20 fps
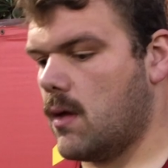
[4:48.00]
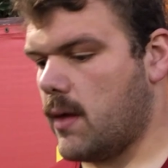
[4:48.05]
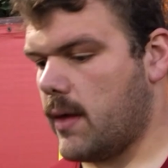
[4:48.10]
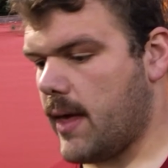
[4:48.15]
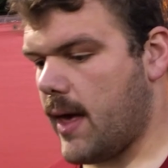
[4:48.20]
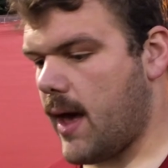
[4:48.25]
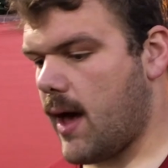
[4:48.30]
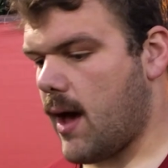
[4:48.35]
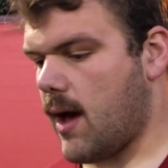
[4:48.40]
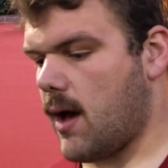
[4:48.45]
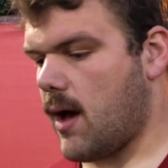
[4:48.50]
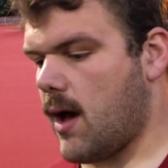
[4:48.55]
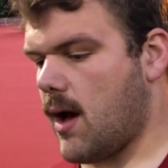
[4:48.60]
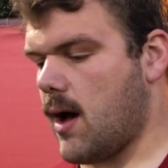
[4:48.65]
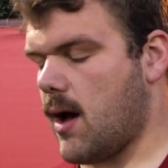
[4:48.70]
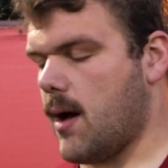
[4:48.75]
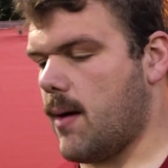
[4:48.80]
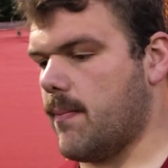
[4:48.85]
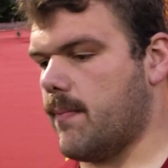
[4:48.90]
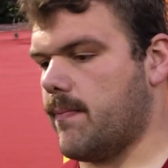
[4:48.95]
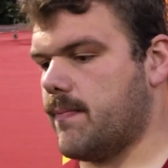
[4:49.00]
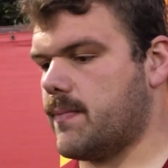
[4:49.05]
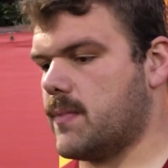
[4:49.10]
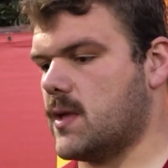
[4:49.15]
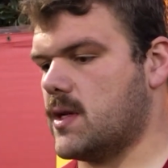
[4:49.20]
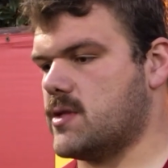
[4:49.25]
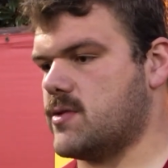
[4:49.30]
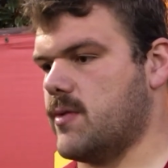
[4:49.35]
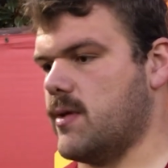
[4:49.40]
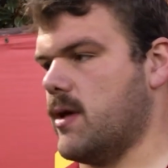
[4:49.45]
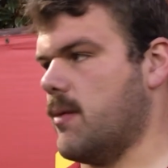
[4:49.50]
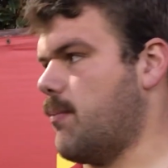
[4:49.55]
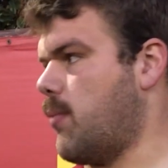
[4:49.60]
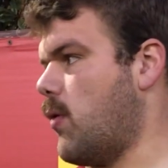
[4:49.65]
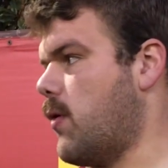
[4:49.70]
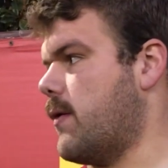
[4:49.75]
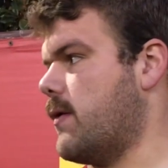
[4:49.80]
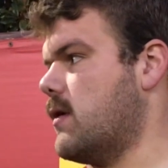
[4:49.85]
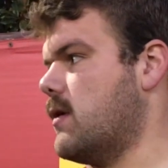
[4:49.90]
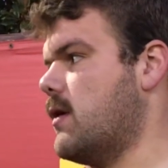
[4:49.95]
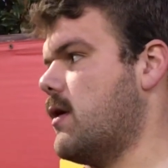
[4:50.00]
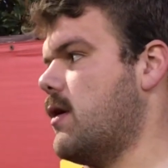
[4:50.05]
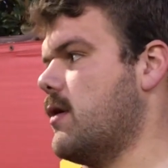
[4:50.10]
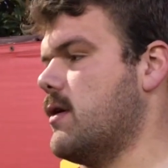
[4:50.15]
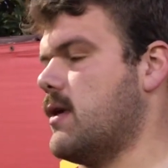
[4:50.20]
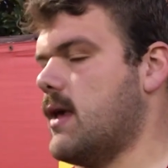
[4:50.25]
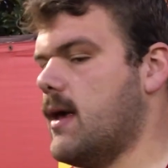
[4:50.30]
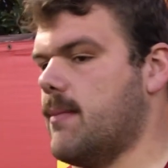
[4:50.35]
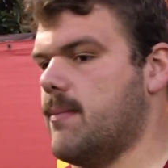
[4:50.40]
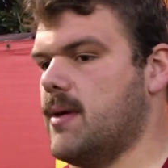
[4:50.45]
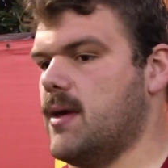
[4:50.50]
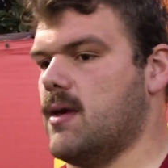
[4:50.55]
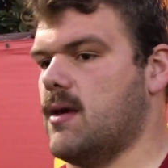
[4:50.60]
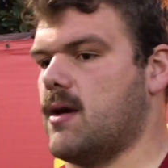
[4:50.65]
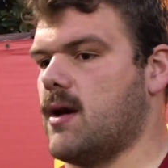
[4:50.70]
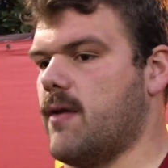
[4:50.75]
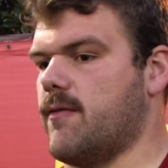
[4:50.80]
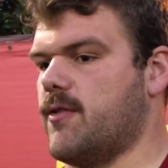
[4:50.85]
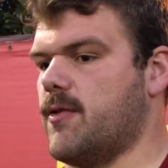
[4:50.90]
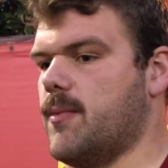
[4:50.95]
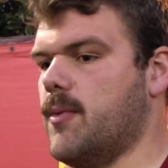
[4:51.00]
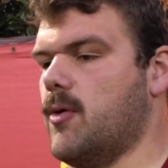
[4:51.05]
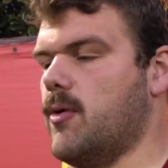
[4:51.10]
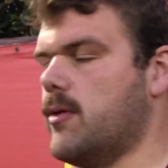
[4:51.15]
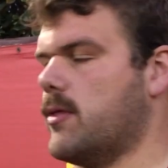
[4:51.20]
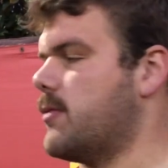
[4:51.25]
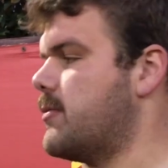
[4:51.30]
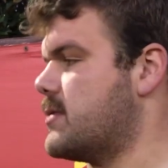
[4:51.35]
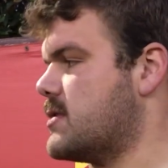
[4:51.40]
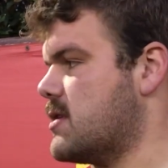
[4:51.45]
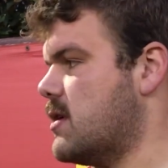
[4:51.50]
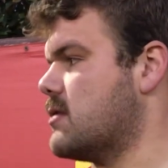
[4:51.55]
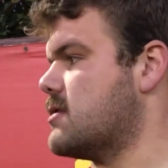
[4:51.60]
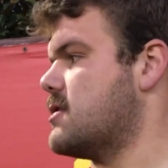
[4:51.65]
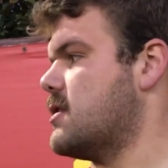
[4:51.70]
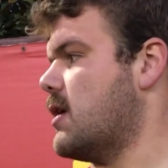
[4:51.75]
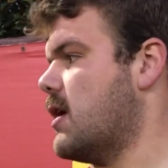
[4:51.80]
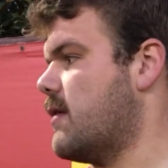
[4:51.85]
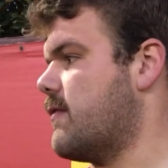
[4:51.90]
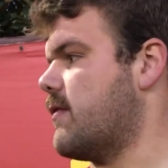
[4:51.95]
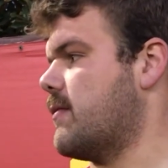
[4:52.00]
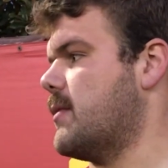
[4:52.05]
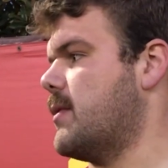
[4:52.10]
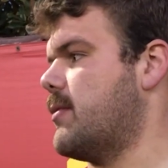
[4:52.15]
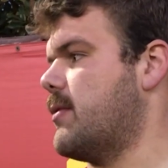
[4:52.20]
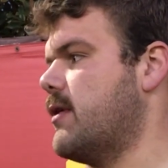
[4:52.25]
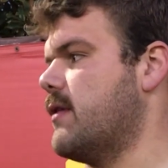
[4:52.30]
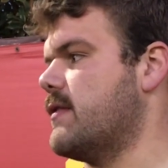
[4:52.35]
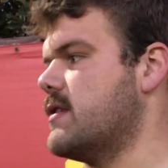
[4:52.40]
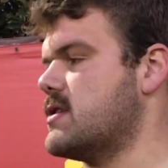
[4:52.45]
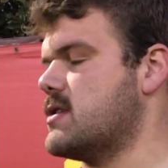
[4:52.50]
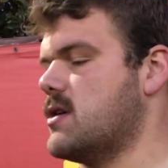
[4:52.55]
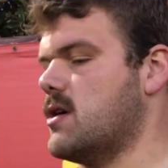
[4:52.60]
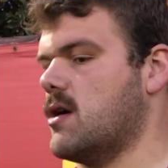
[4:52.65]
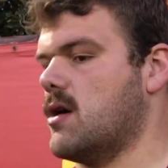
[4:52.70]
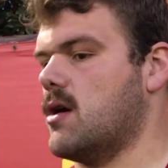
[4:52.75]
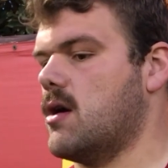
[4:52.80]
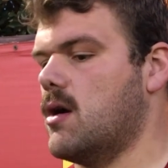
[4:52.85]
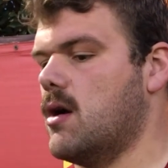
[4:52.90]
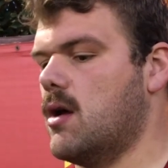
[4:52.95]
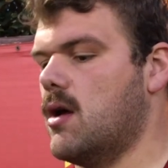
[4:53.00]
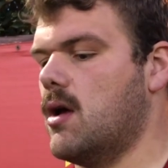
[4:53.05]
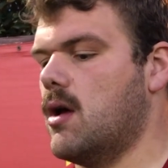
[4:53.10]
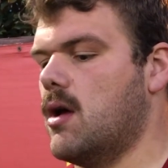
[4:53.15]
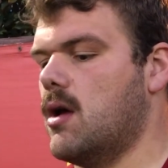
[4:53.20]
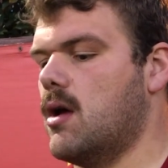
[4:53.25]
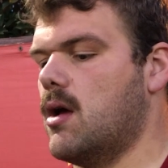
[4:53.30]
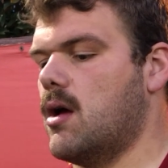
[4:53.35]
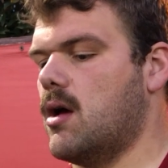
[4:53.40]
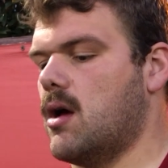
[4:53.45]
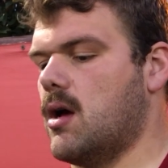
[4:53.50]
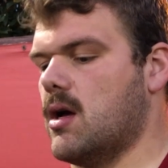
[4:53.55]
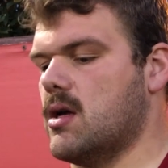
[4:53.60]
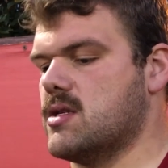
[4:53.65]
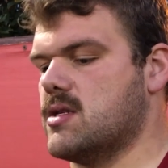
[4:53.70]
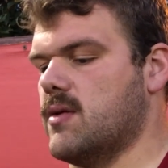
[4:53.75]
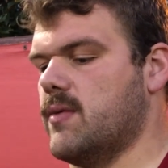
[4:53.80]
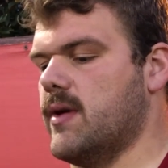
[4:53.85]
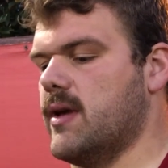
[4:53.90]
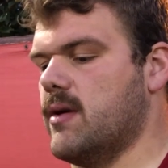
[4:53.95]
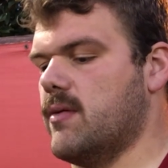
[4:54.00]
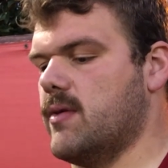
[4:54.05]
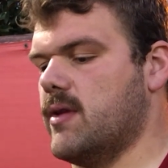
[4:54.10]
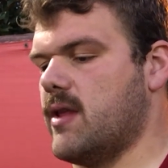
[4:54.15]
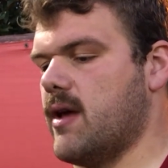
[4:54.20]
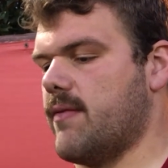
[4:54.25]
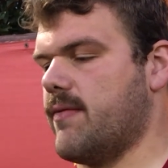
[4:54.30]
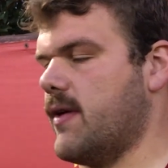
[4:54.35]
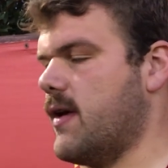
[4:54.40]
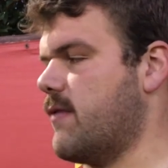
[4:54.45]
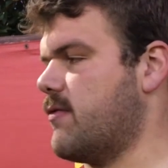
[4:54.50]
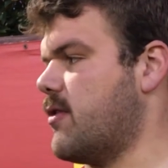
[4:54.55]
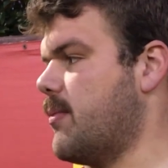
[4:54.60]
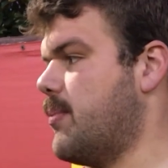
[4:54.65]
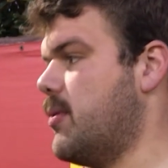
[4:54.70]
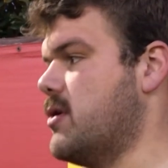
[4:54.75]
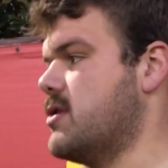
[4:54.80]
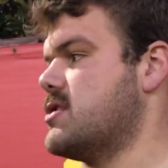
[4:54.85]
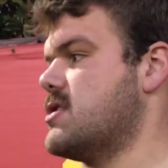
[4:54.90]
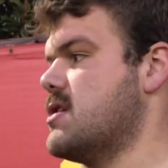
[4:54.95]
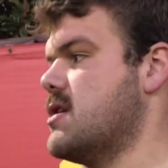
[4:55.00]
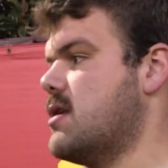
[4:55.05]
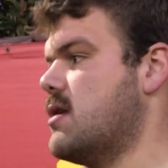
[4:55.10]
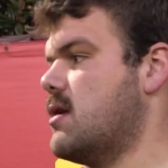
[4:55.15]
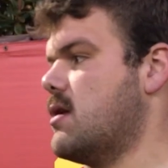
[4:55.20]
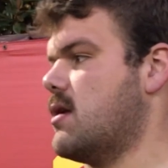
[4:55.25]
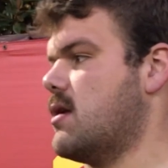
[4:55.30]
Yeah, it's really important. You know, you can't be comfortable with the results you got from the previous year. So we definitely have to push it.